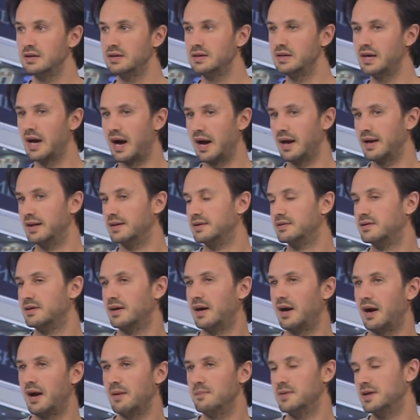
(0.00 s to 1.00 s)
Yeah, and
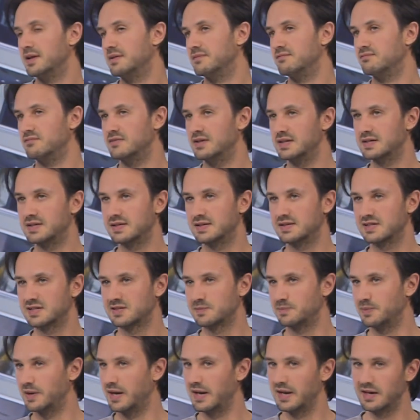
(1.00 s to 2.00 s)
I mean, this is
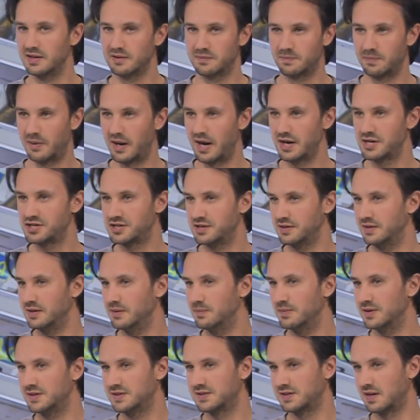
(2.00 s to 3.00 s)
explained partially
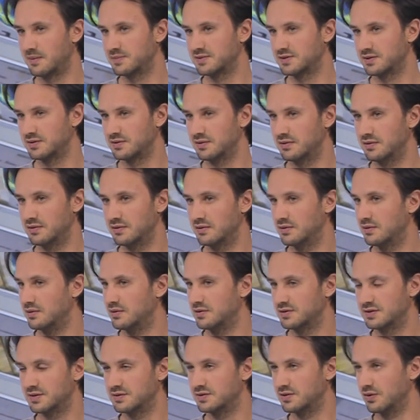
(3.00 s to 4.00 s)
by some
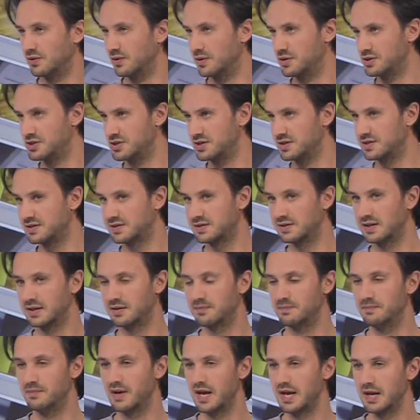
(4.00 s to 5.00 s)
sociologists
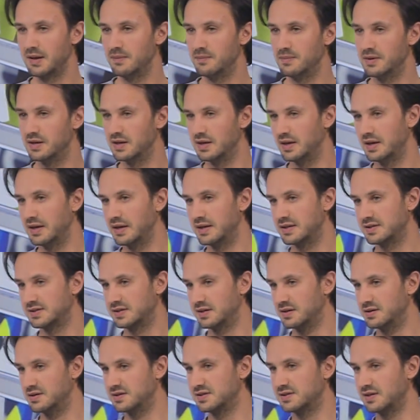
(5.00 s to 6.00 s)
that maybe it's
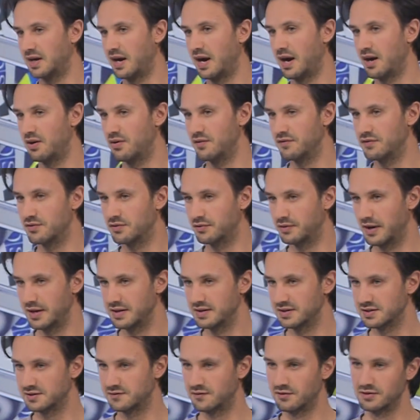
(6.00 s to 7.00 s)
the desire of
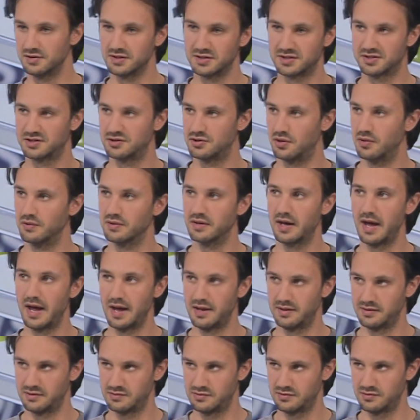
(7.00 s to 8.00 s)
Ukrainians for the strong
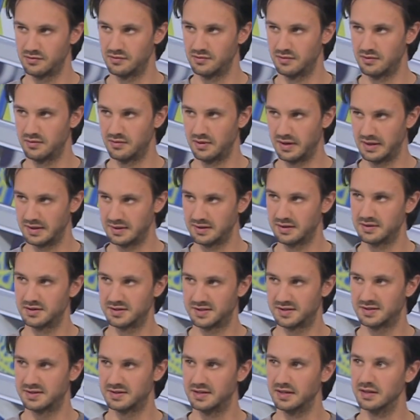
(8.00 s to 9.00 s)
hand. You know, like
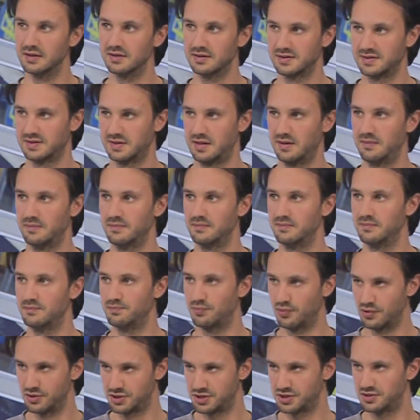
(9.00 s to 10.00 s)
there's still some
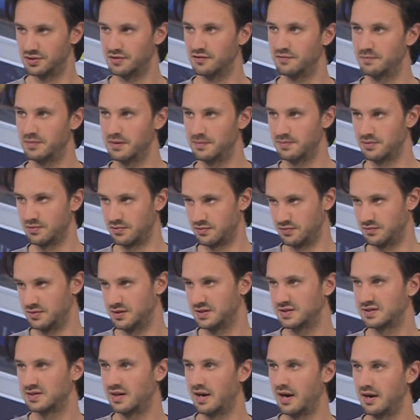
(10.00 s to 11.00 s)
portion of people who
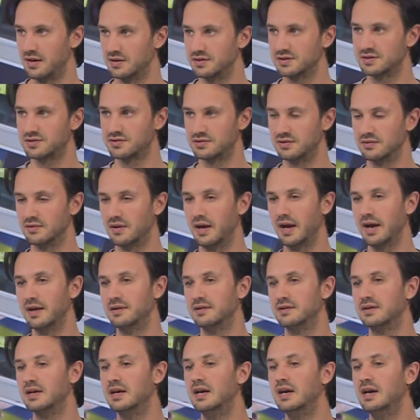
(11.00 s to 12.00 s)
desire a strong
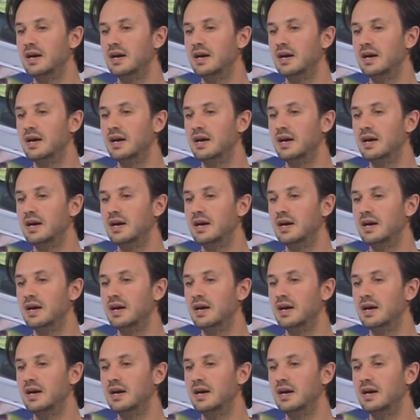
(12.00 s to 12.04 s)
hand.